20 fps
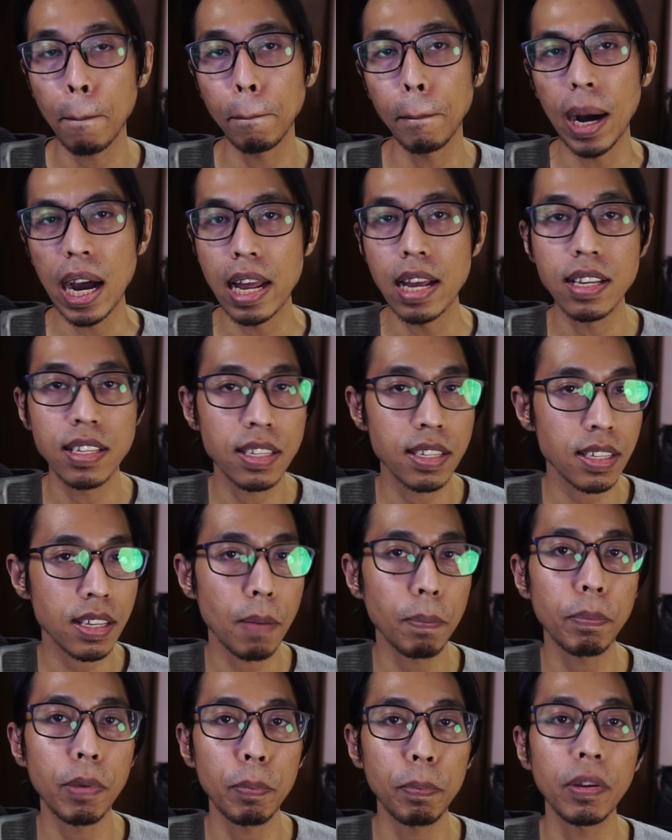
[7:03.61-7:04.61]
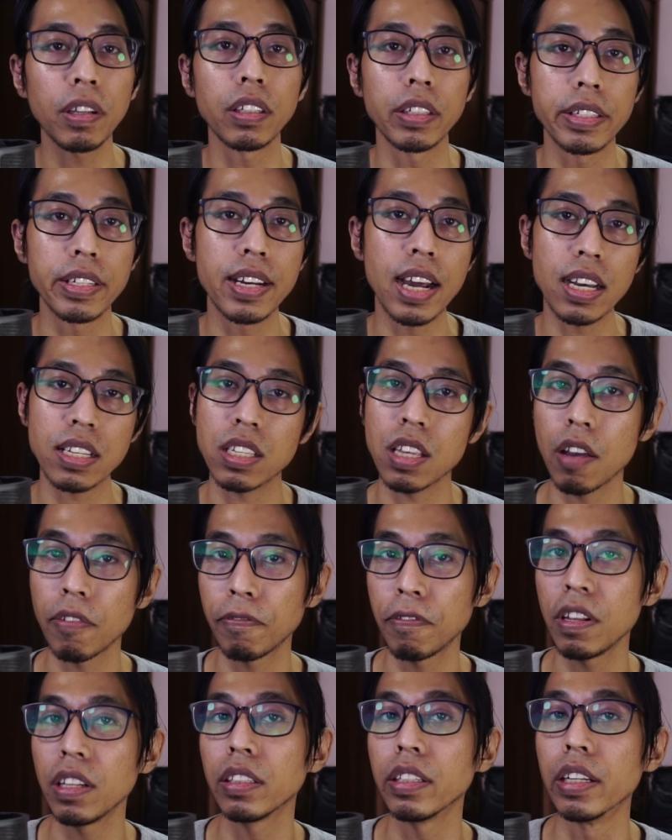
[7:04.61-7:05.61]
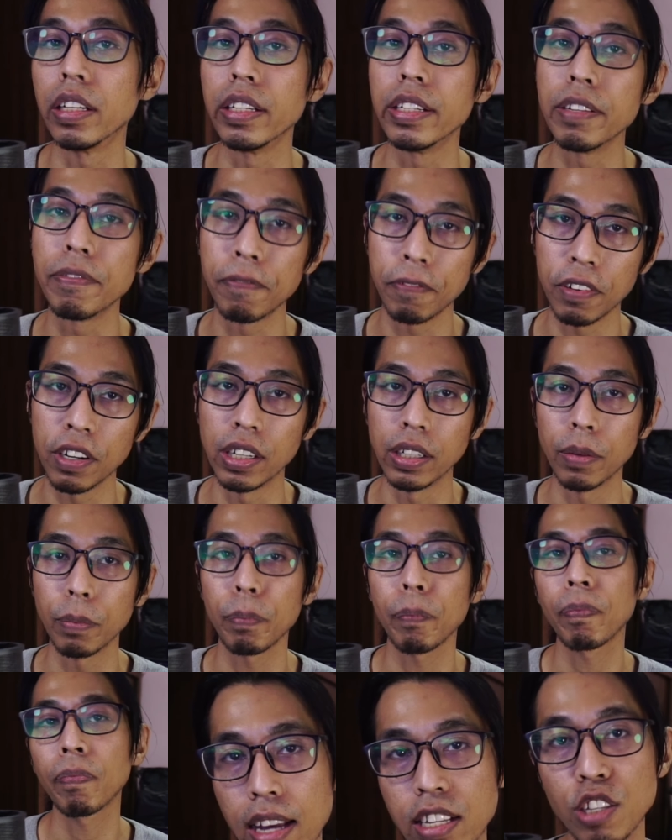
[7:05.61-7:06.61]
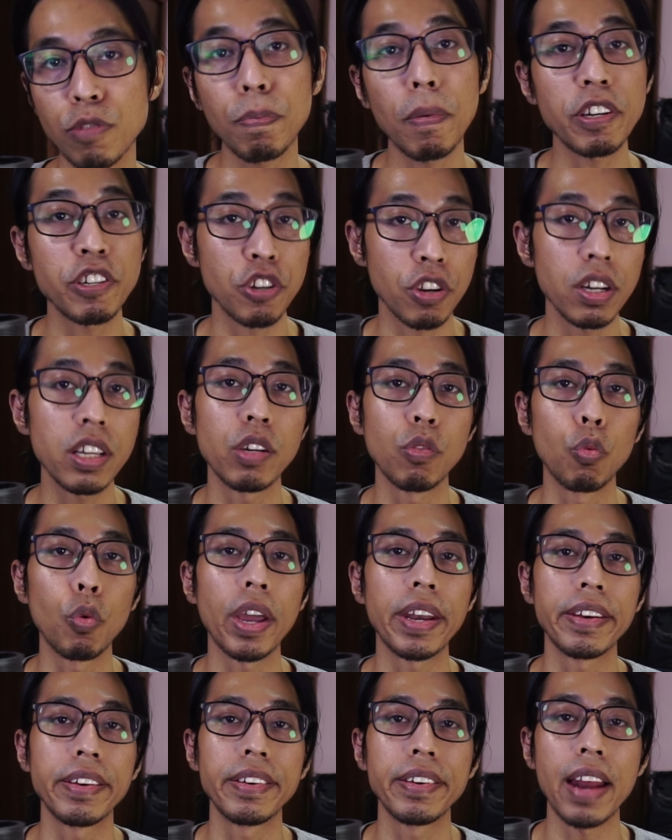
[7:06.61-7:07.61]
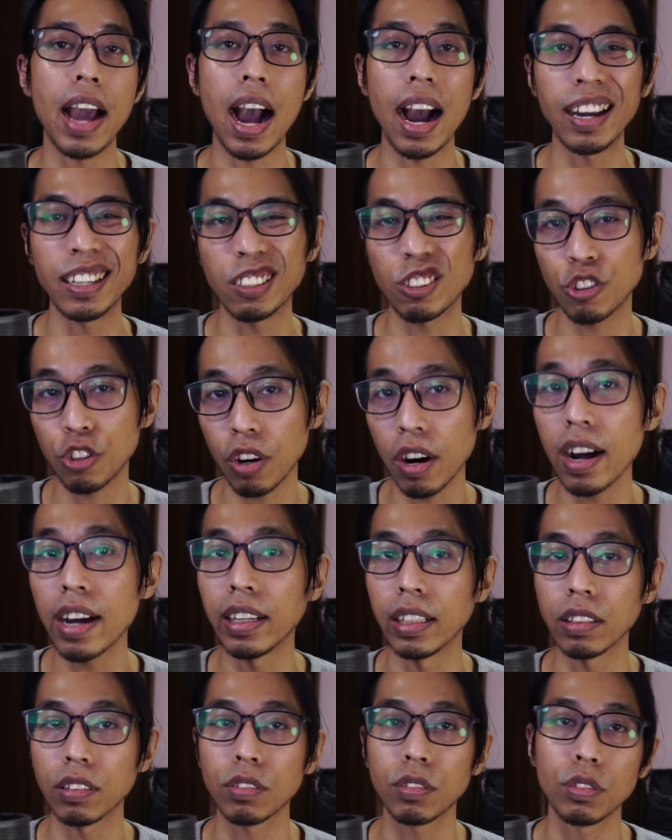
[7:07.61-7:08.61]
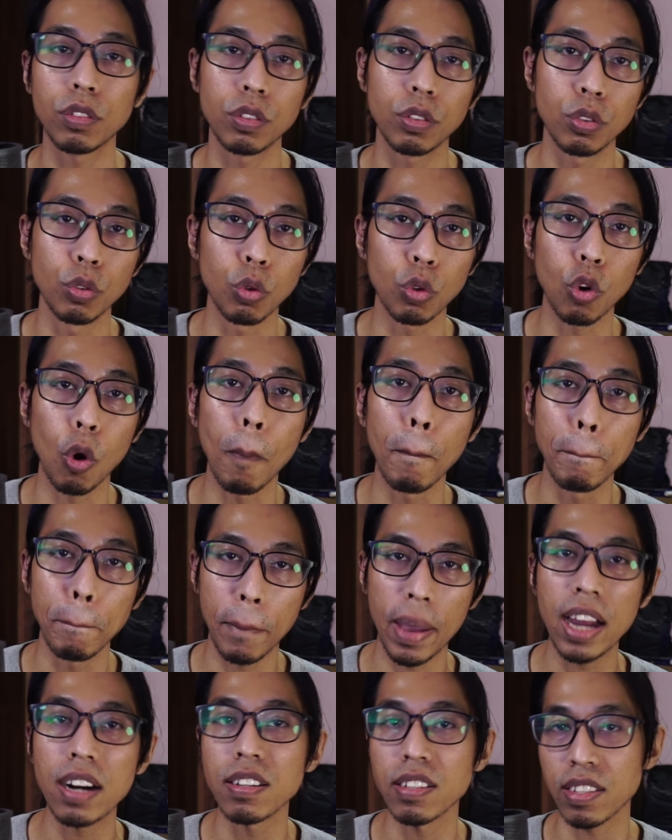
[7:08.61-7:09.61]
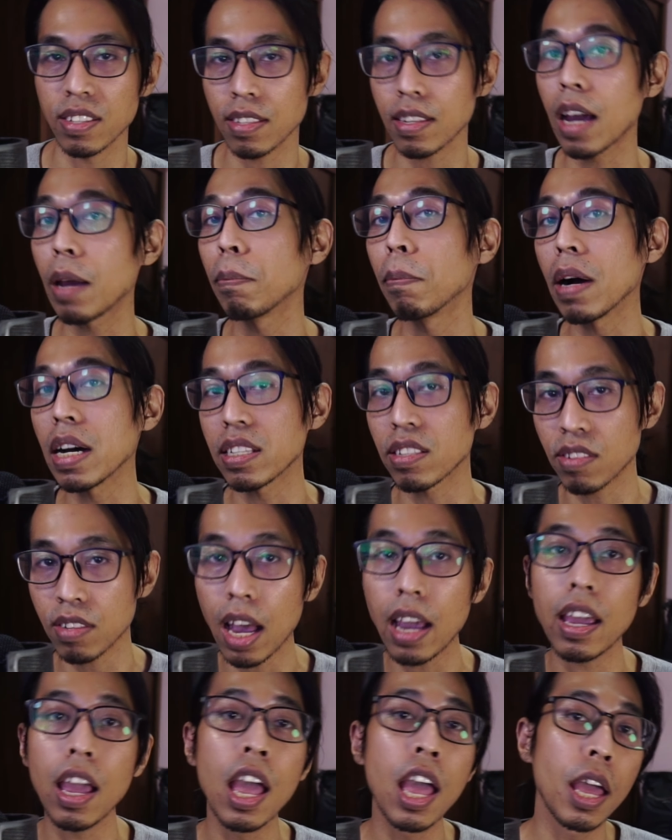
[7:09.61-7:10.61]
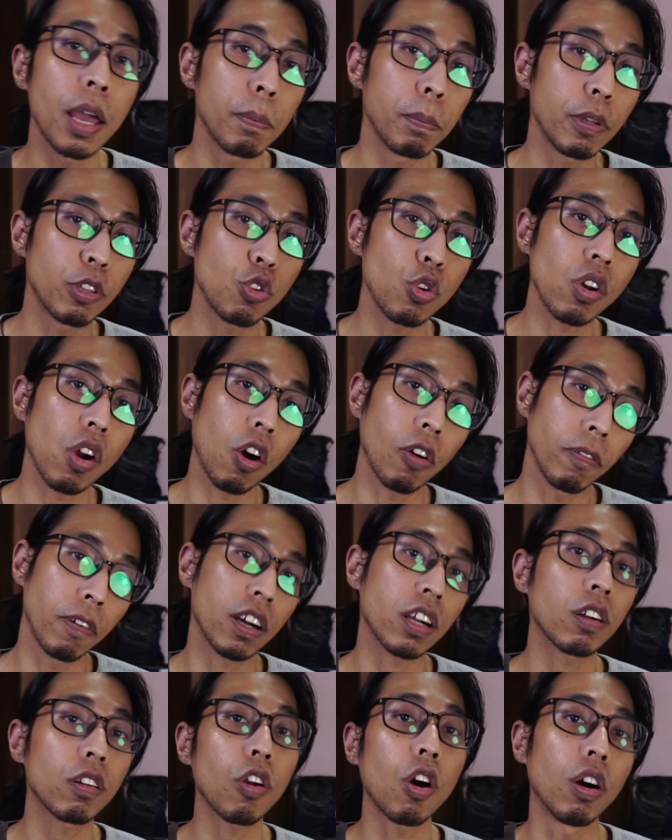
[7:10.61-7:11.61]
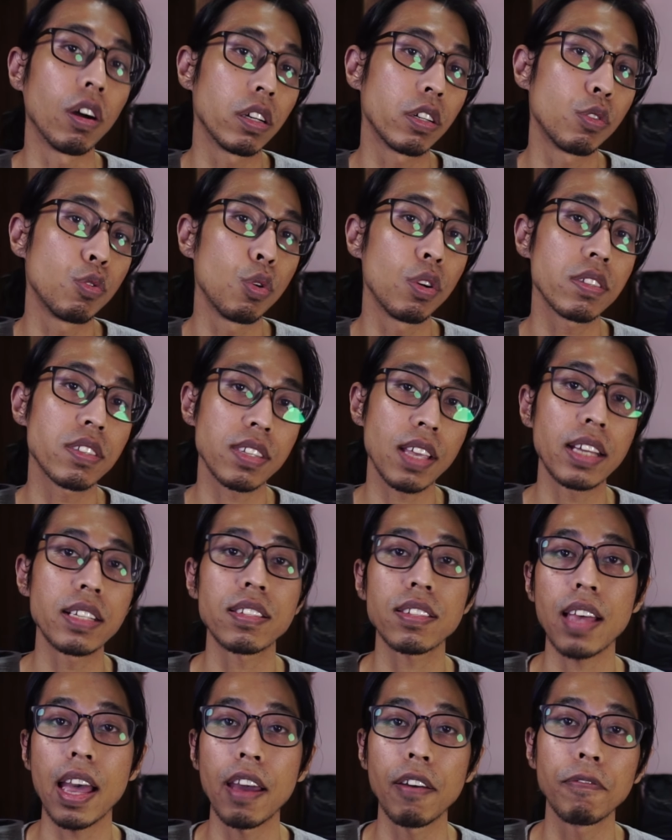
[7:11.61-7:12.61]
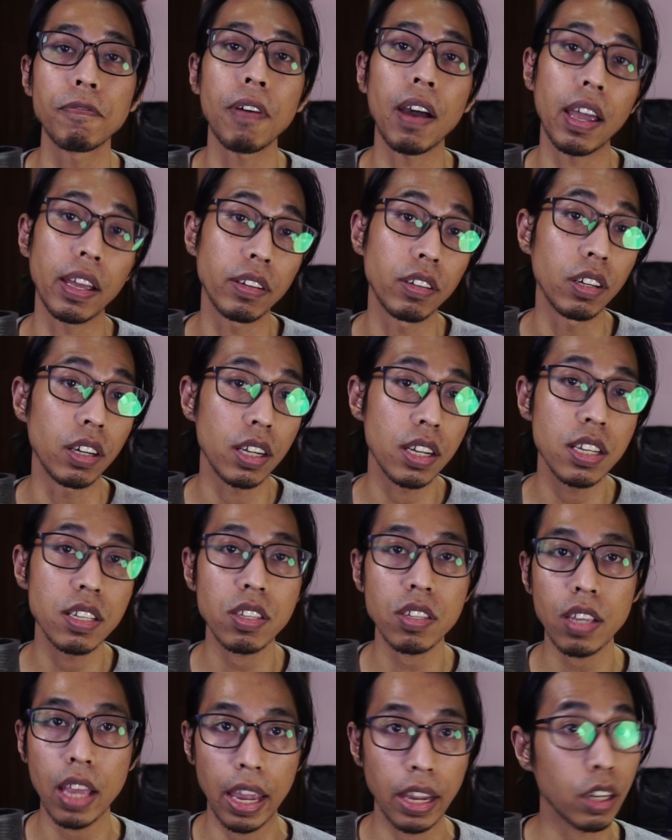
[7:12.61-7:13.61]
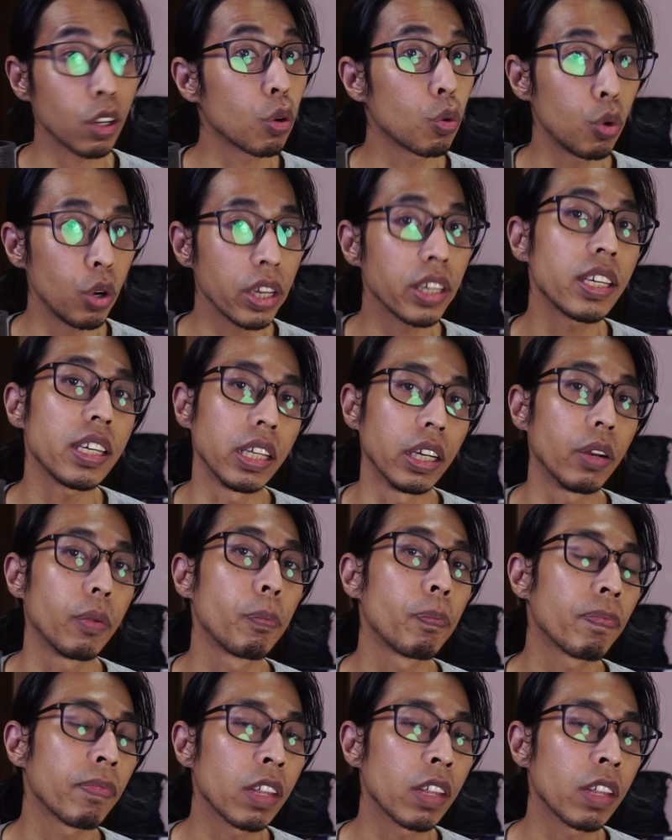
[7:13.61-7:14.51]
But some people does feel different, especially when I try to compare side by side between overclock DualSense at 500Hz and Gulikit.